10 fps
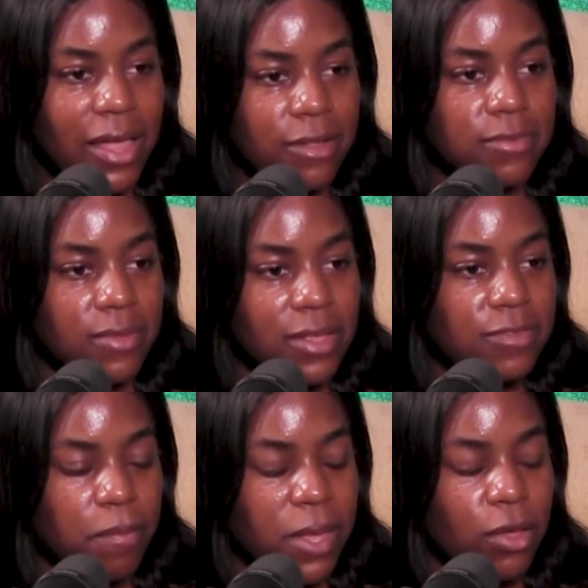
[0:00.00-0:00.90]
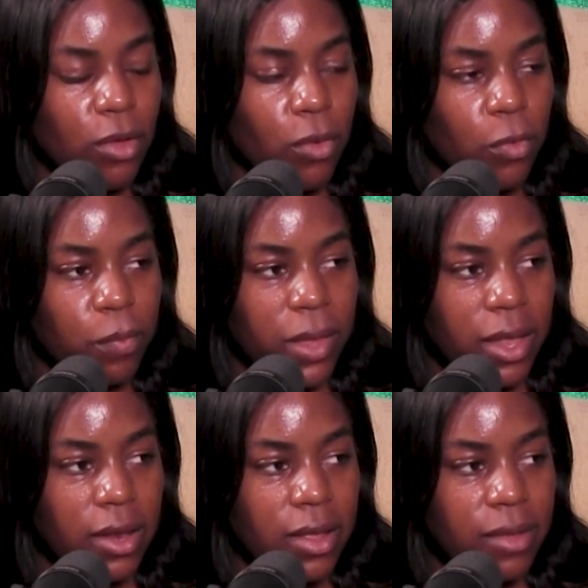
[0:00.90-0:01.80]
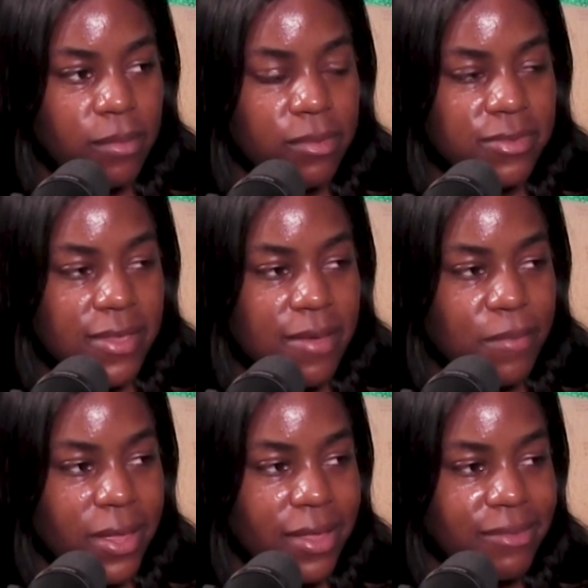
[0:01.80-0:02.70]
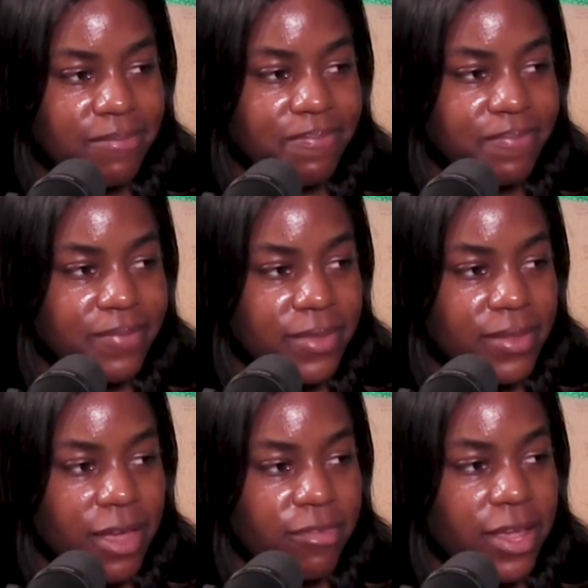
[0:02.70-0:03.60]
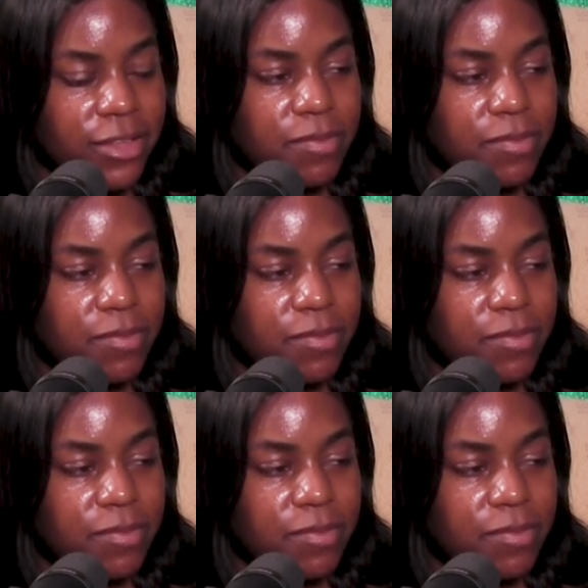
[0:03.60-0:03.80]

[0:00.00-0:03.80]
That it's a big goal, but we'll see where life takes me.